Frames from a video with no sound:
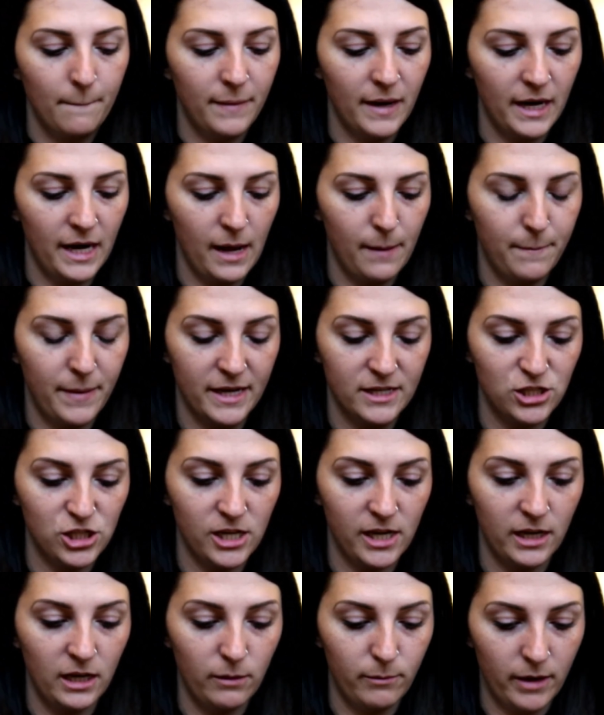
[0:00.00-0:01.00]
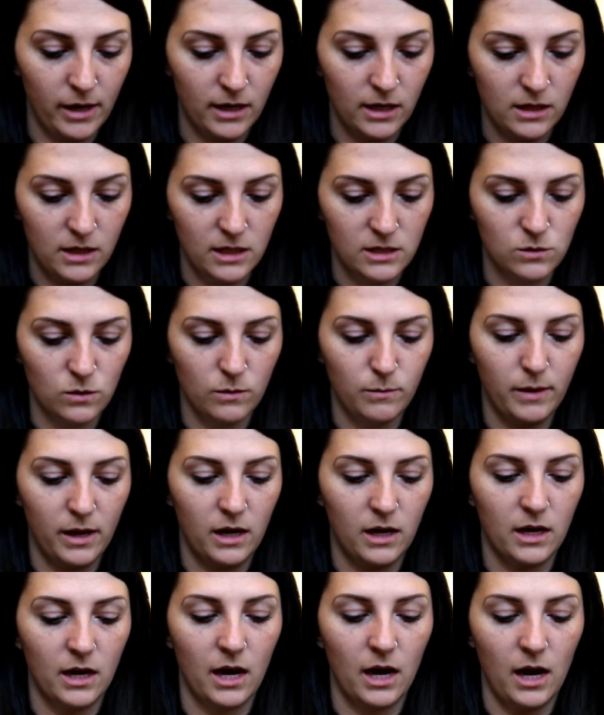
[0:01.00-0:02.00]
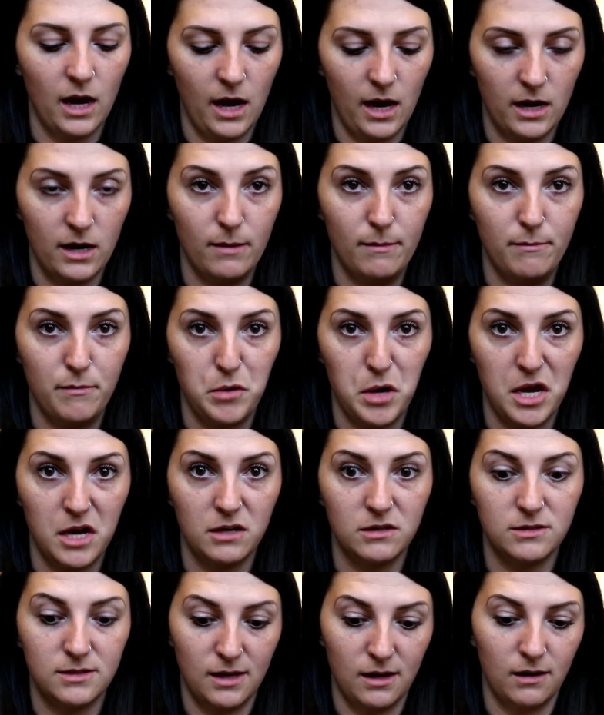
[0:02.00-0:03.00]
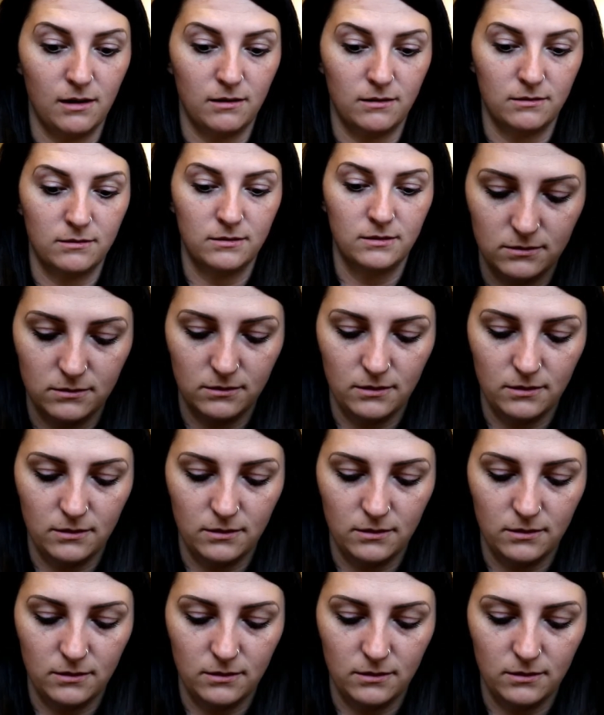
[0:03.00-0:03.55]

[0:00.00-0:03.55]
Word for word: But I bet you any money these would make an amazing